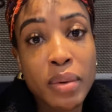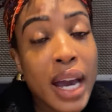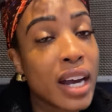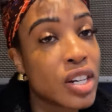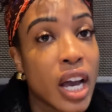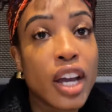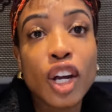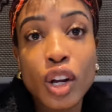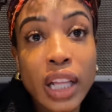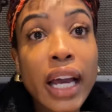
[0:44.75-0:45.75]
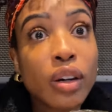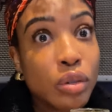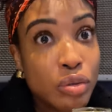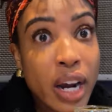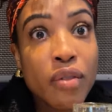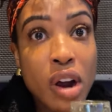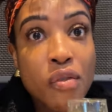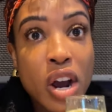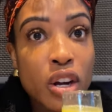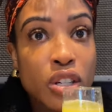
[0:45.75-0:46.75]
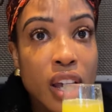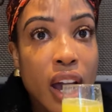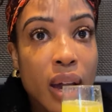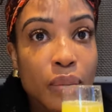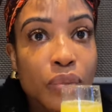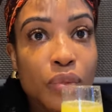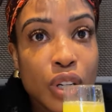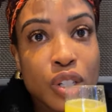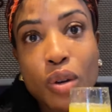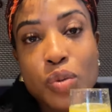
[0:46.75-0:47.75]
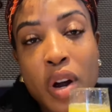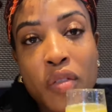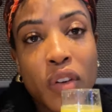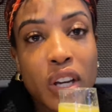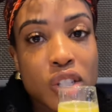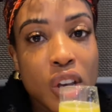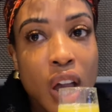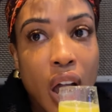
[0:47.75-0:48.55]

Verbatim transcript: We actually got here like right, right, right on time. So it was perfect.